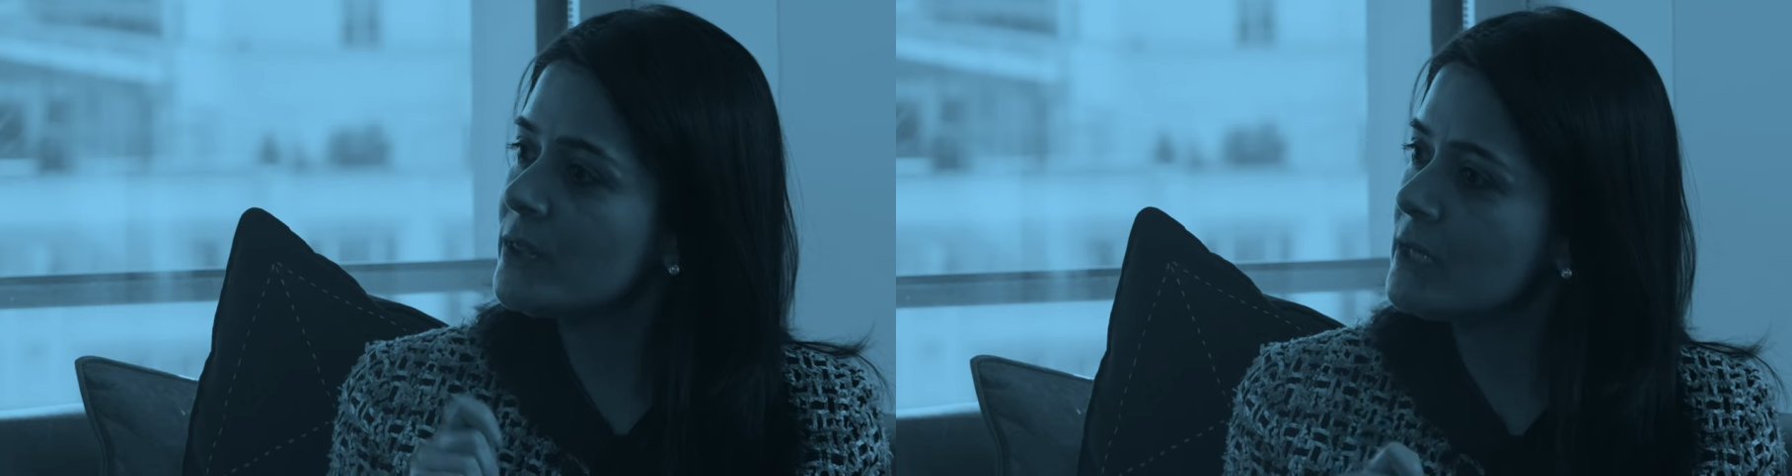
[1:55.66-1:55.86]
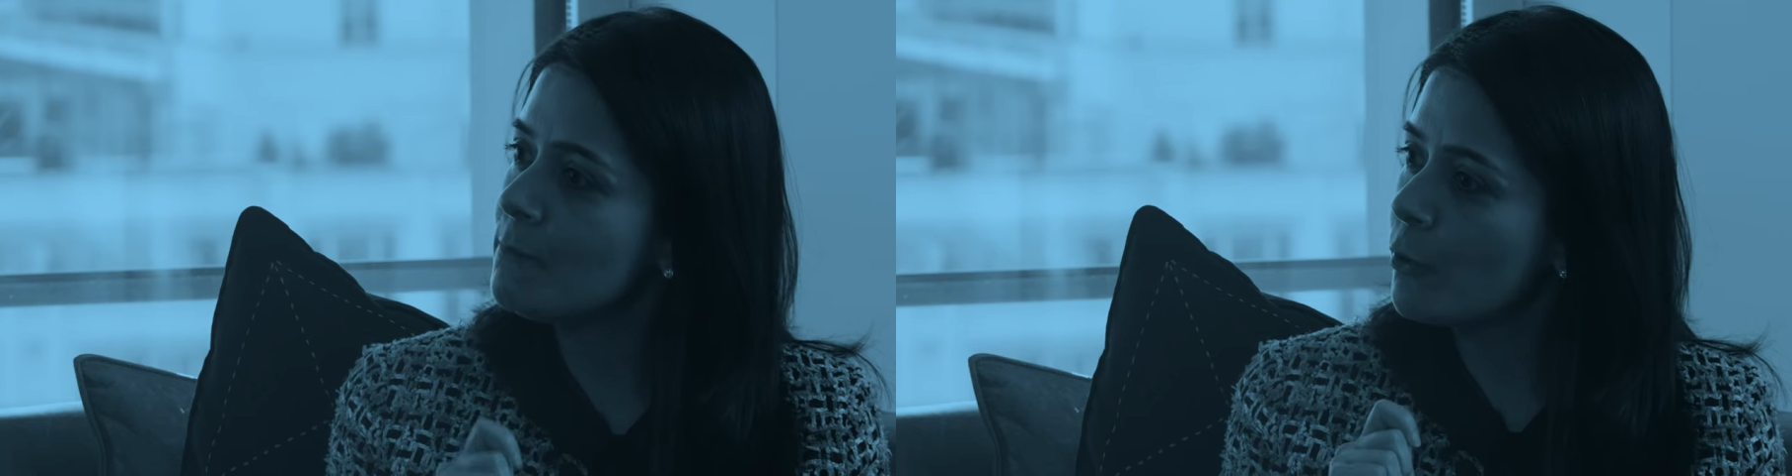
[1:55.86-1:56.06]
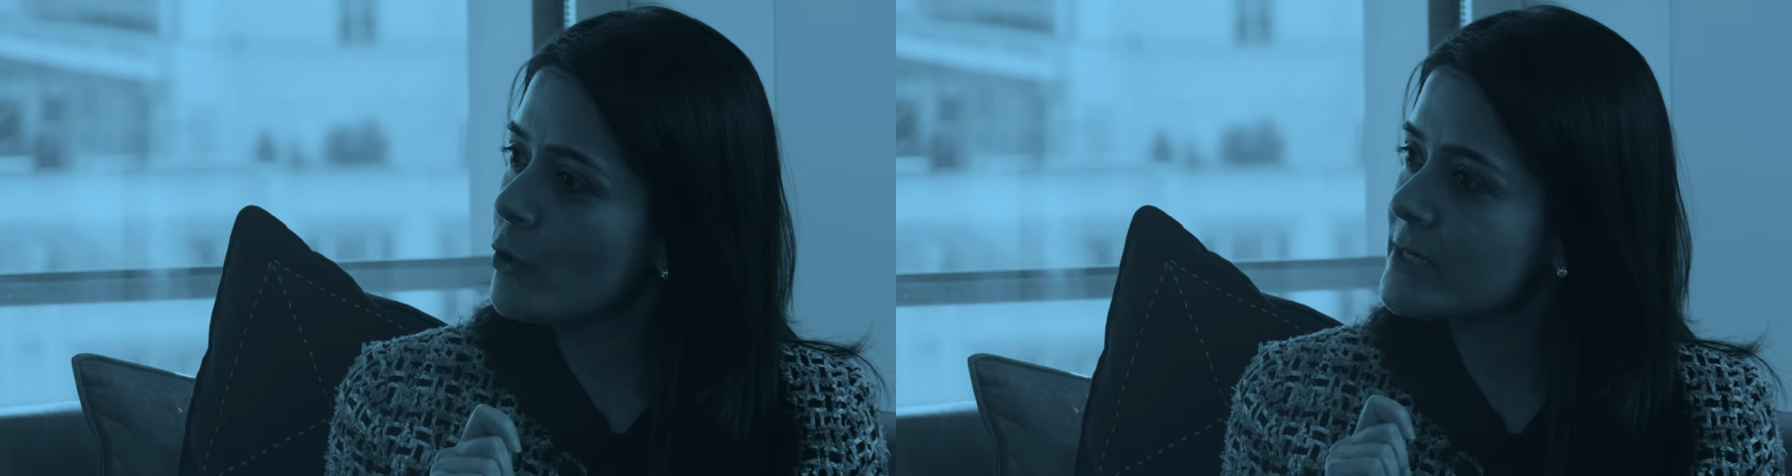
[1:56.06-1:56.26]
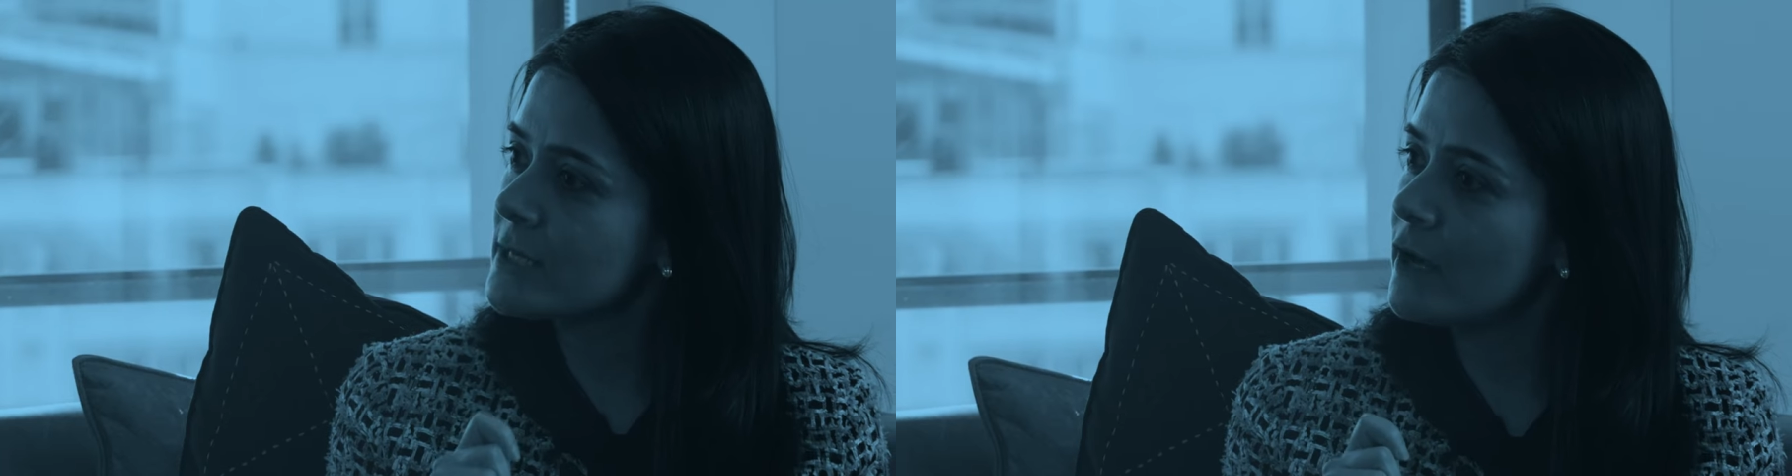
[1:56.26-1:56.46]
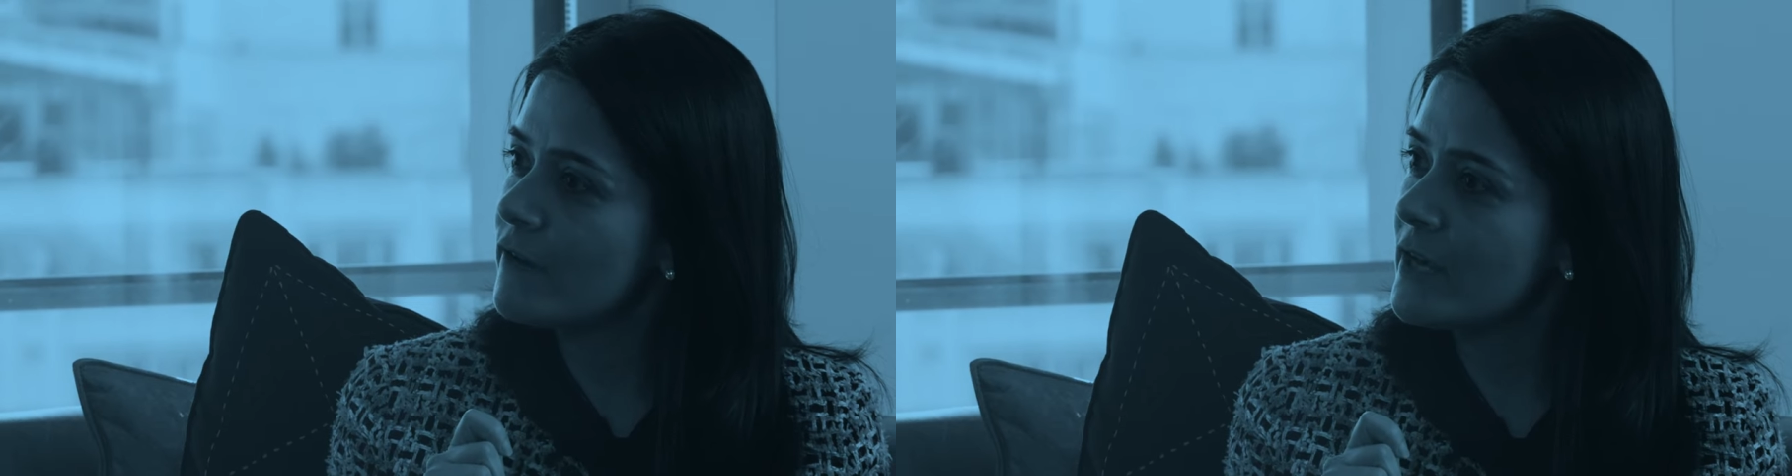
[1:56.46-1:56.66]
with the employee
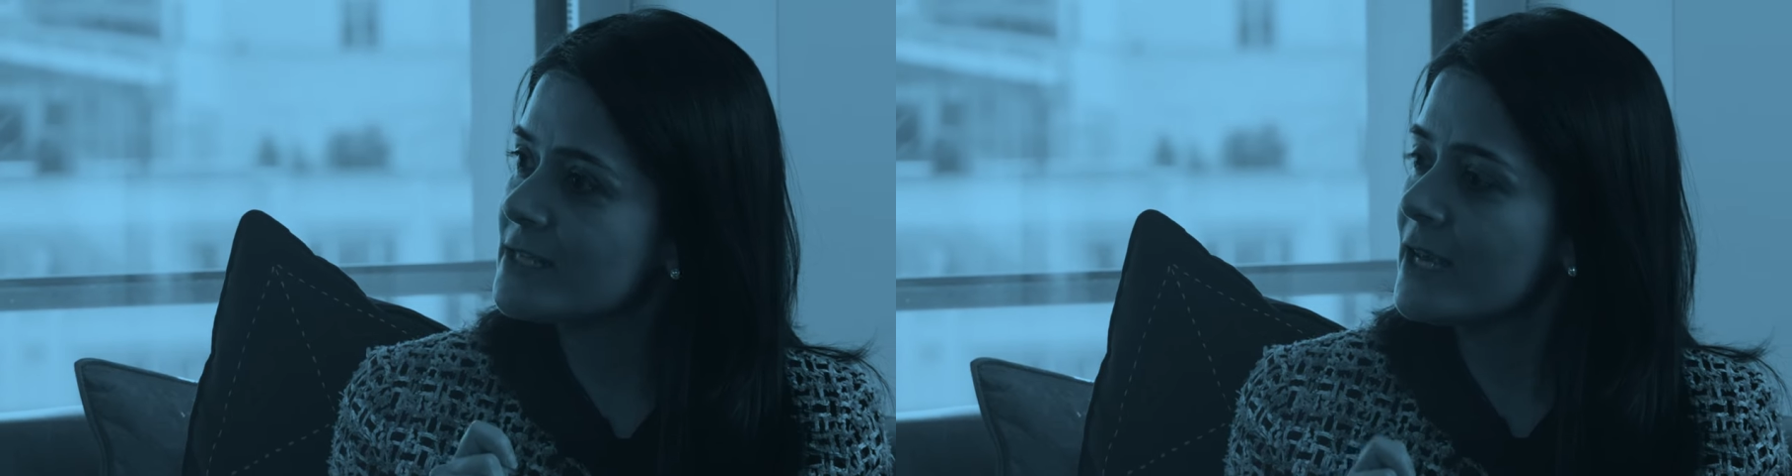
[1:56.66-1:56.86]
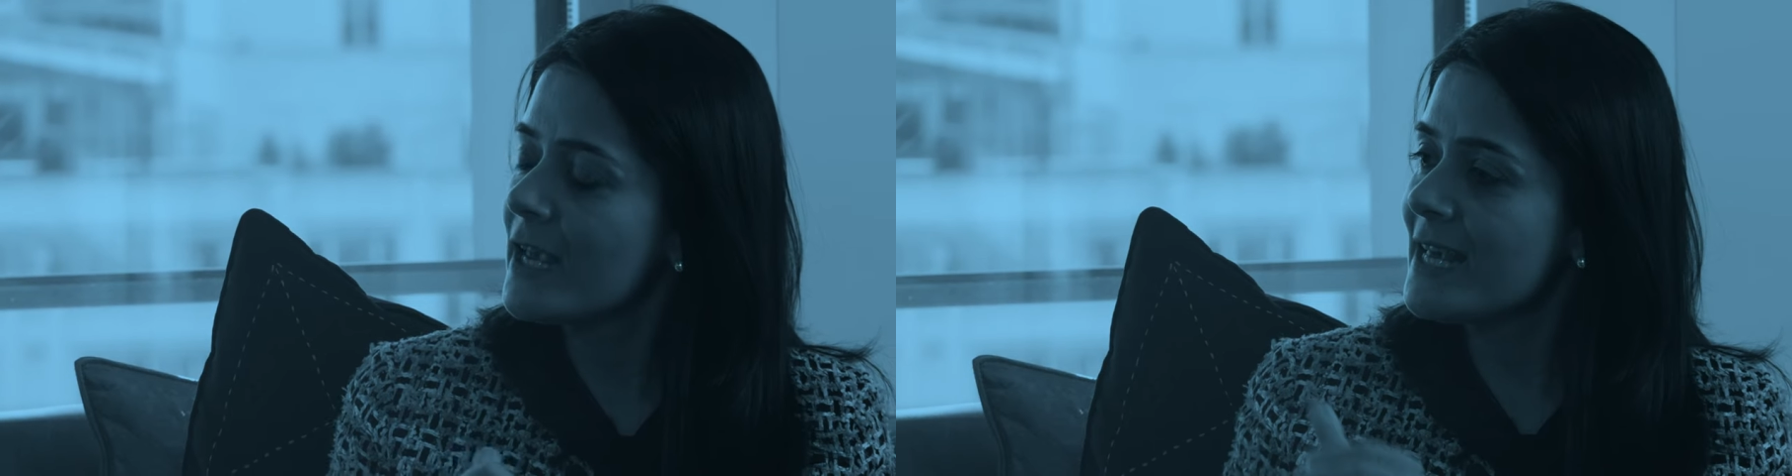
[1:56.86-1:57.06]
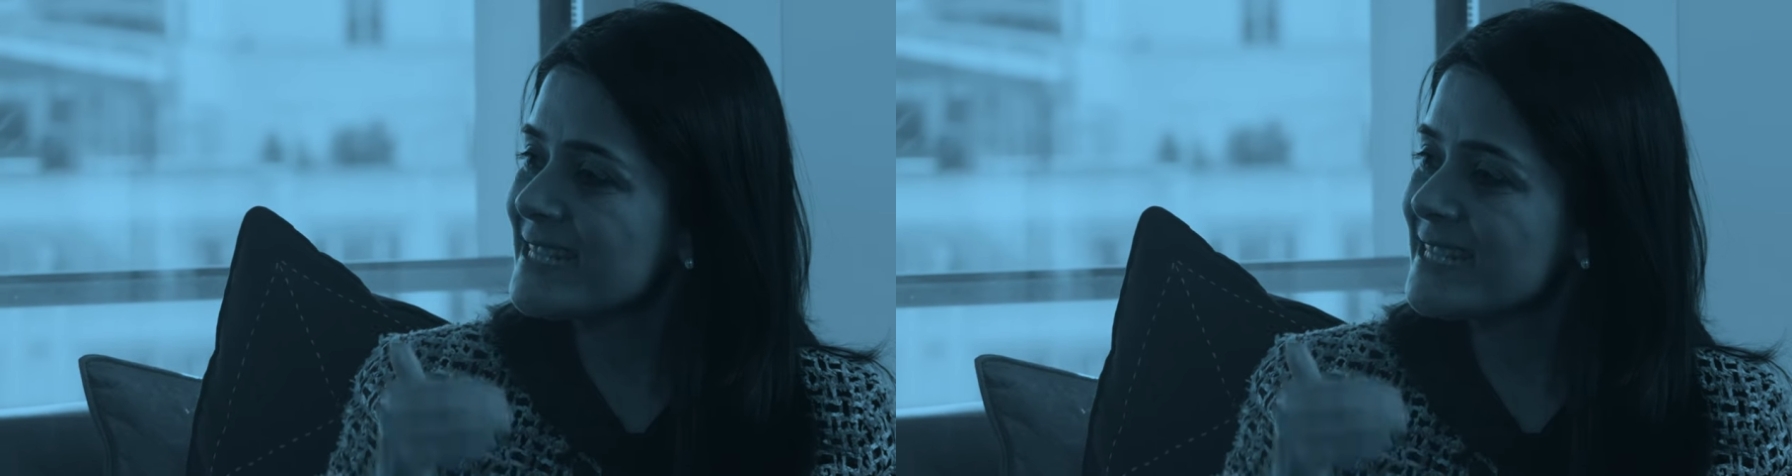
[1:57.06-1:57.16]
surveys